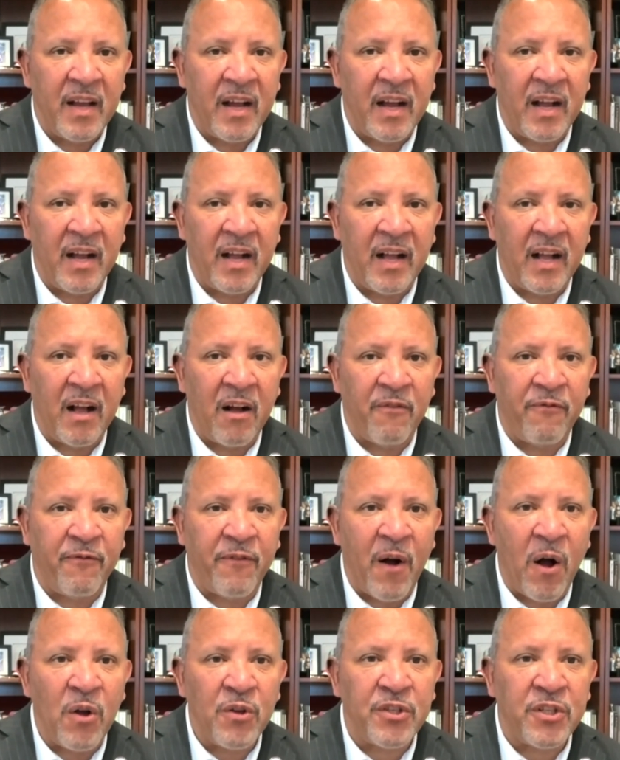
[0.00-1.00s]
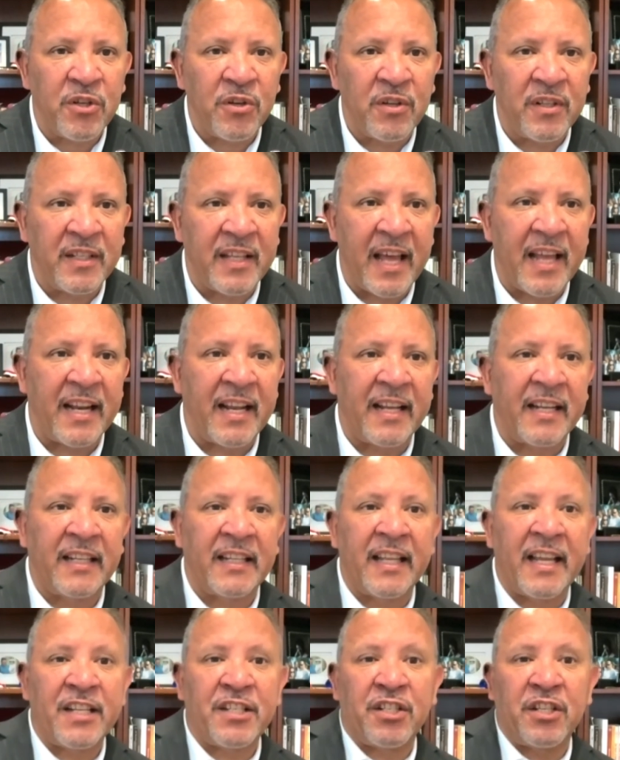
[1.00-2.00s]
uh, a falsehood that an
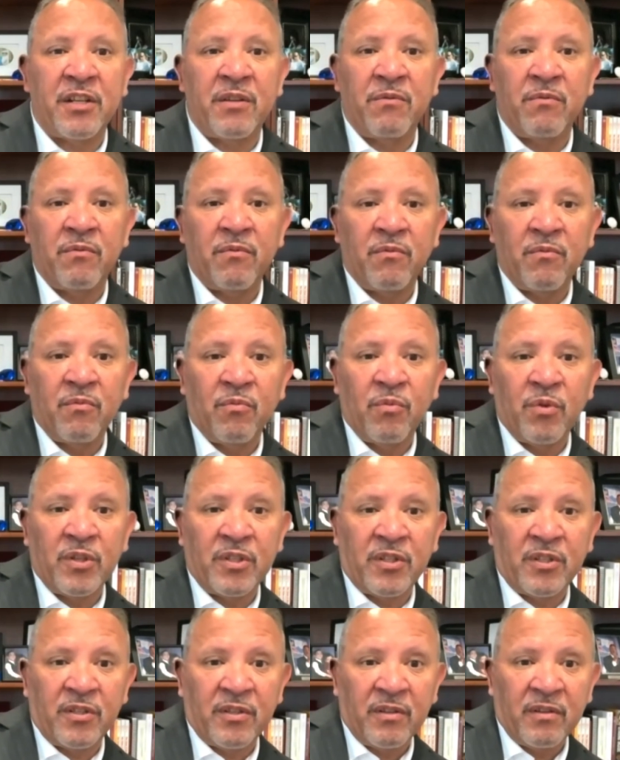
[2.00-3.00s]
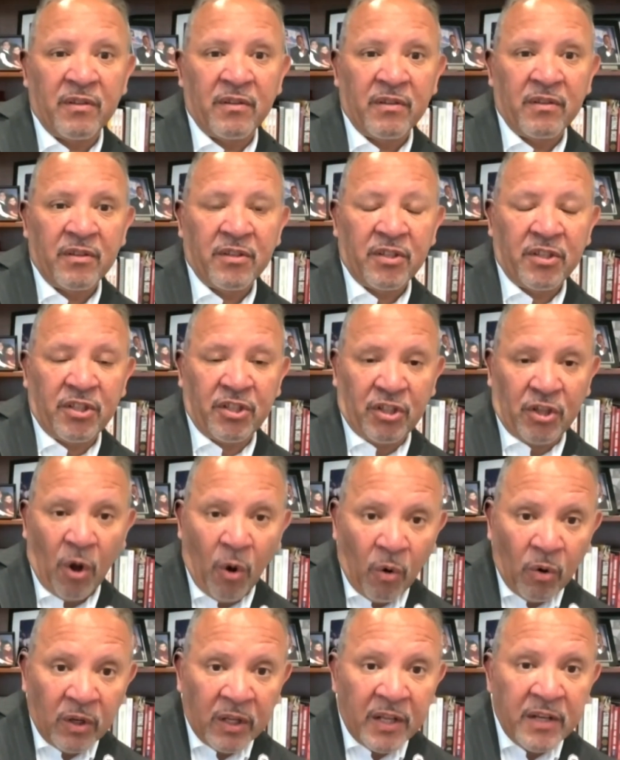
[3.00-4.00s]
election was
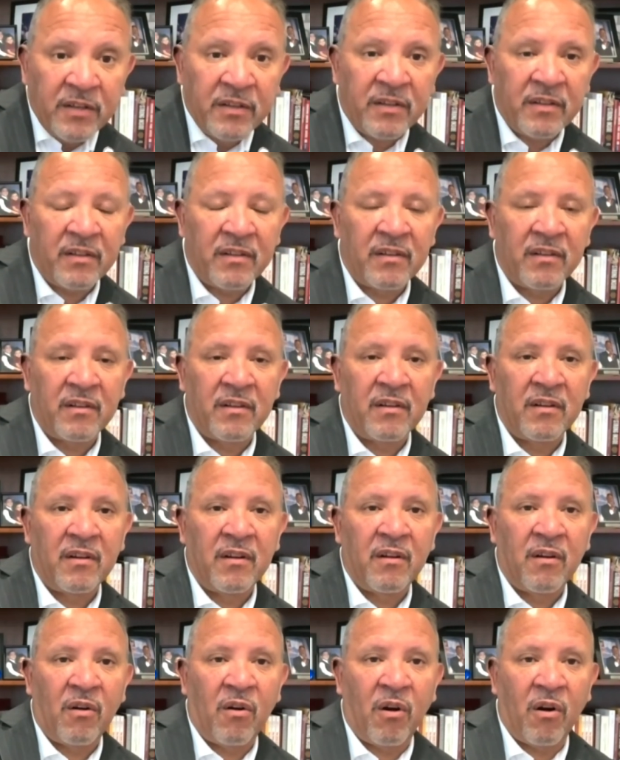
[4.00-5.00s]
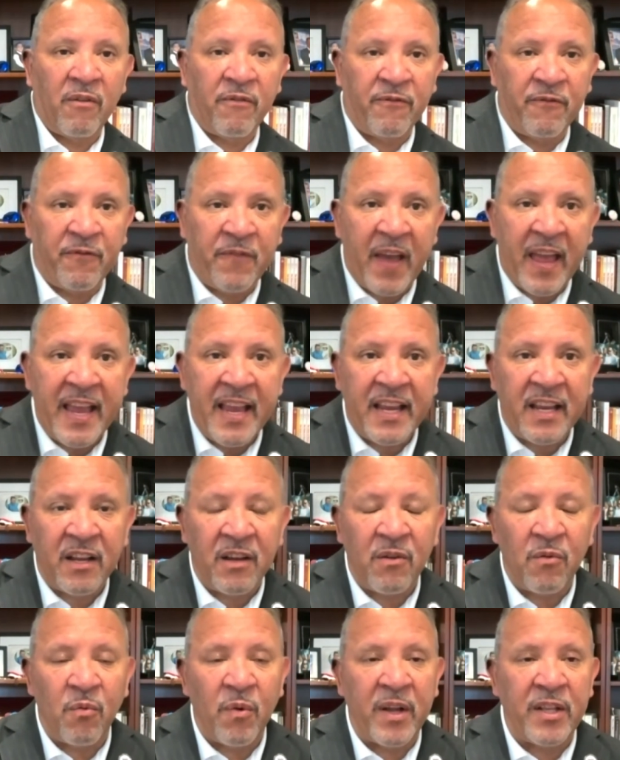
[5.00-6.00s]
stolen or fake
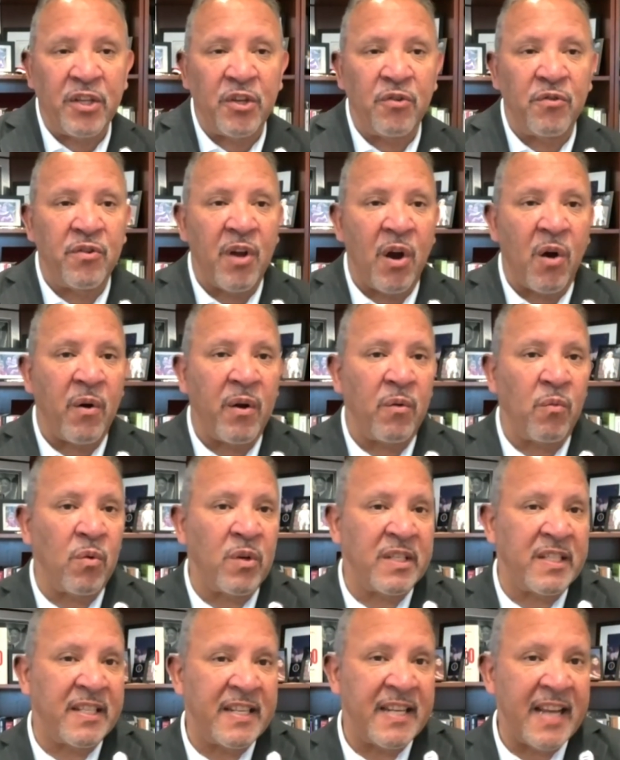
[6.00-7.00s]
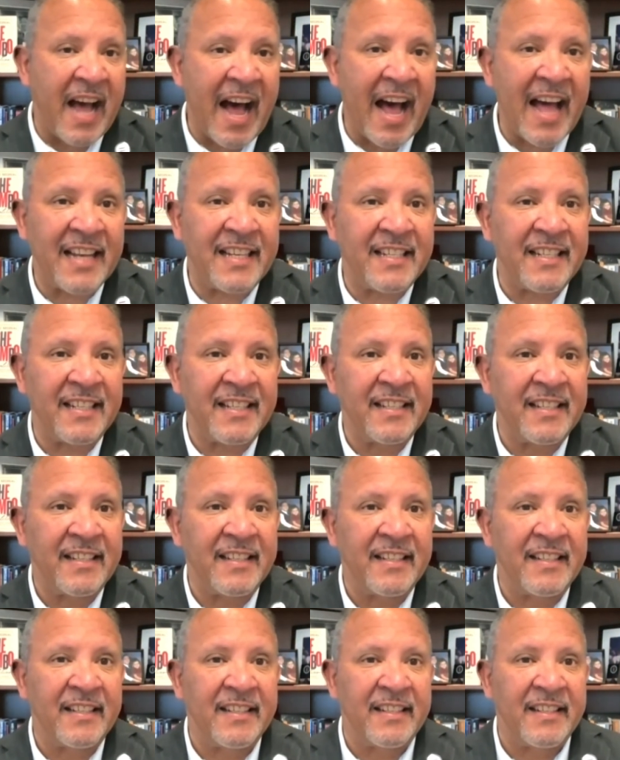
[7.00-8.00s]
when you know it was not.
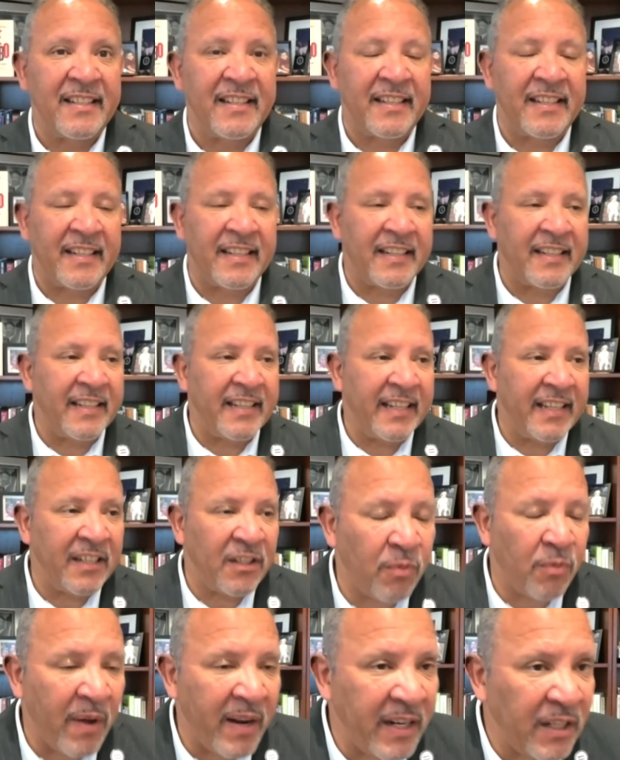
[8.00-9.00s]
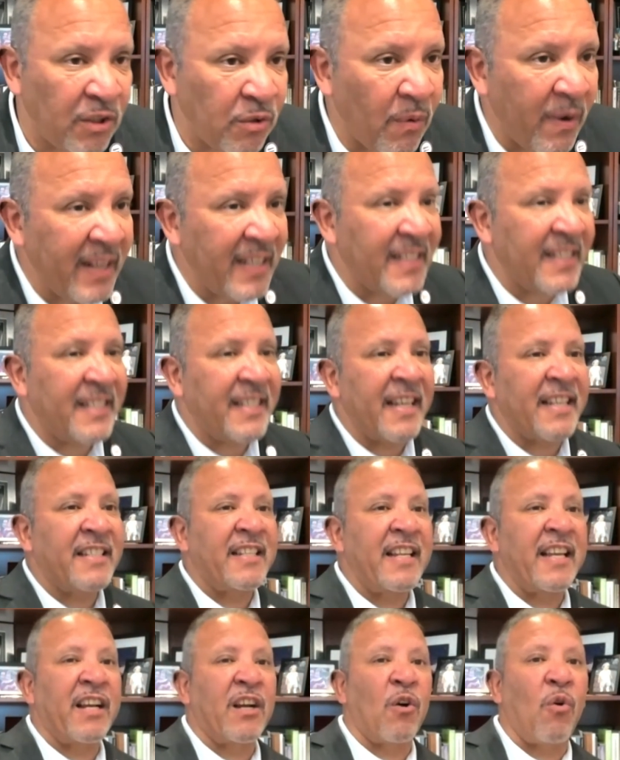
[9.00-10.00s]
Uh, in 2020,
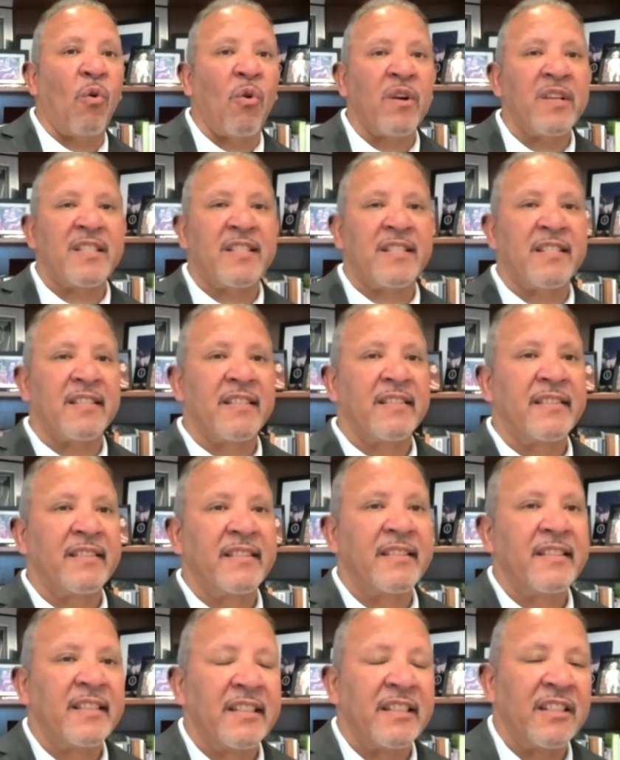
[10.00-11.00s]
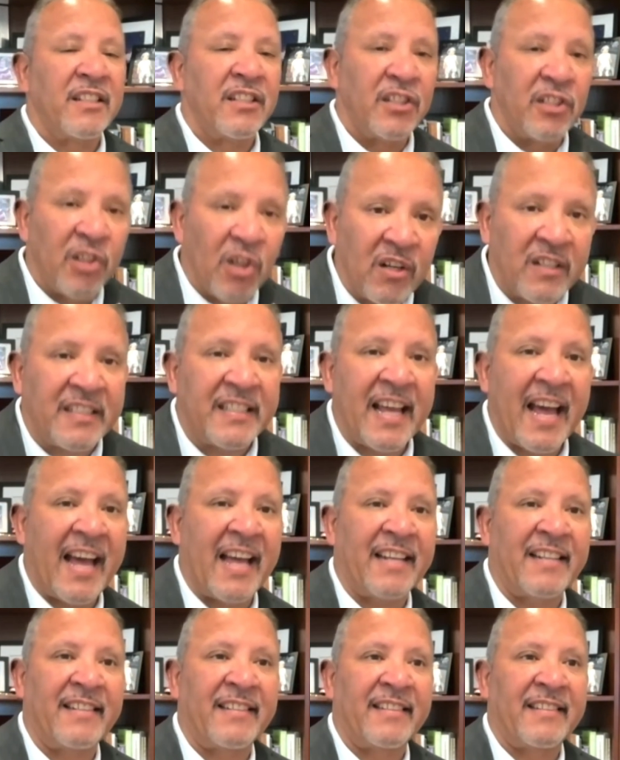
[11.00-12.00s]
60 courts looked
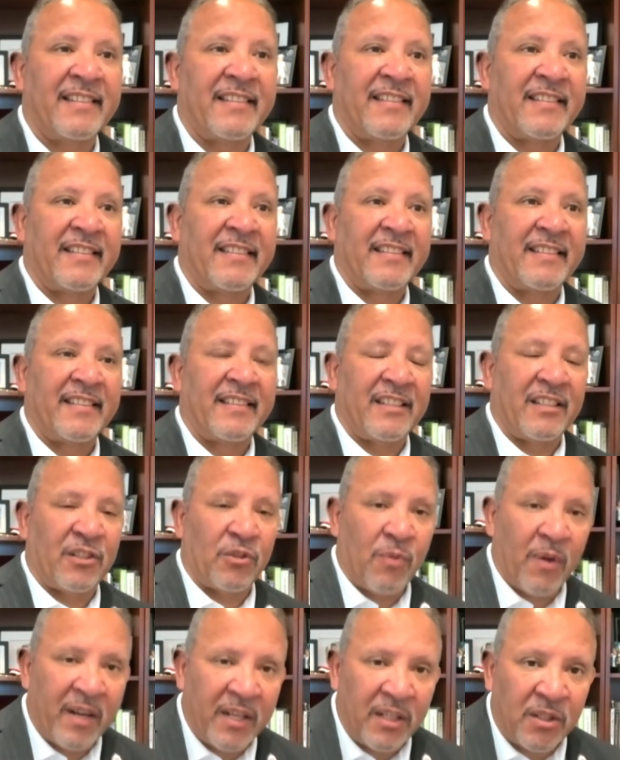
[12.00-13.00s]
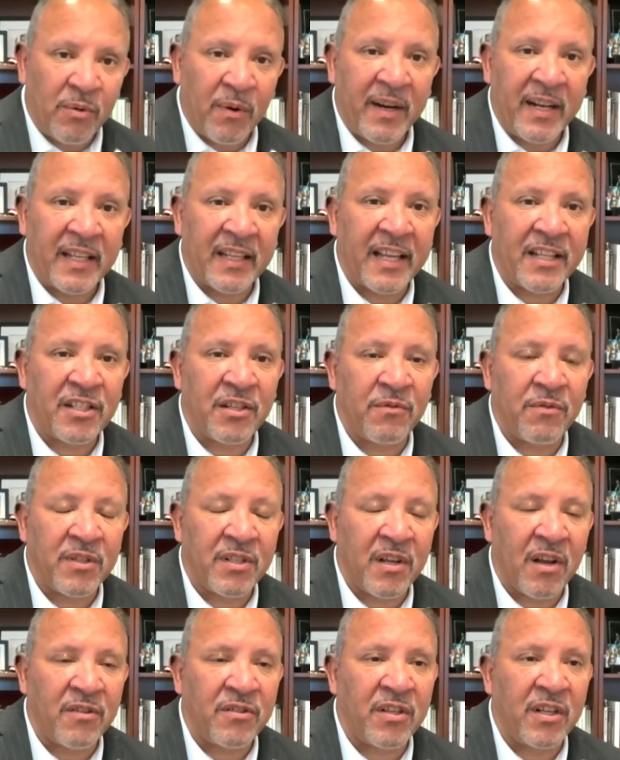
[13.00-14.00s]
at the 2020 election
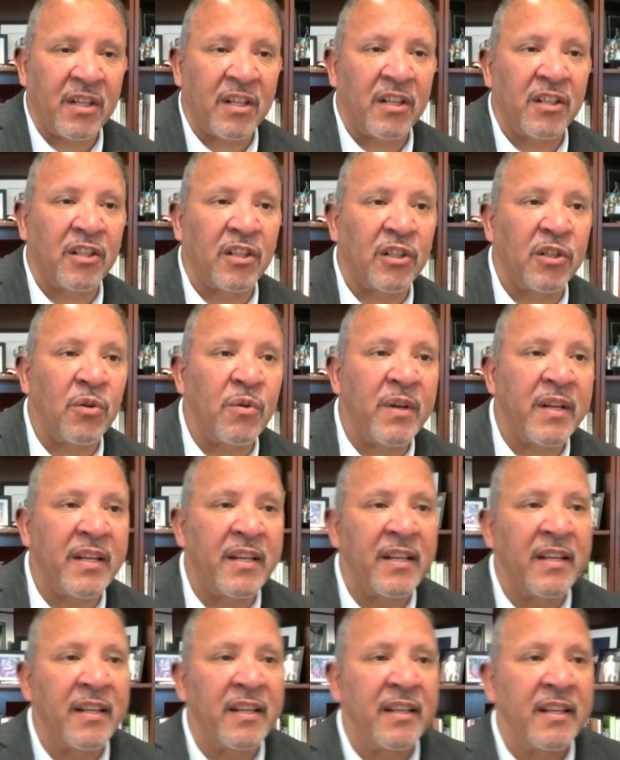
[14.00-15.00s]
results and concluded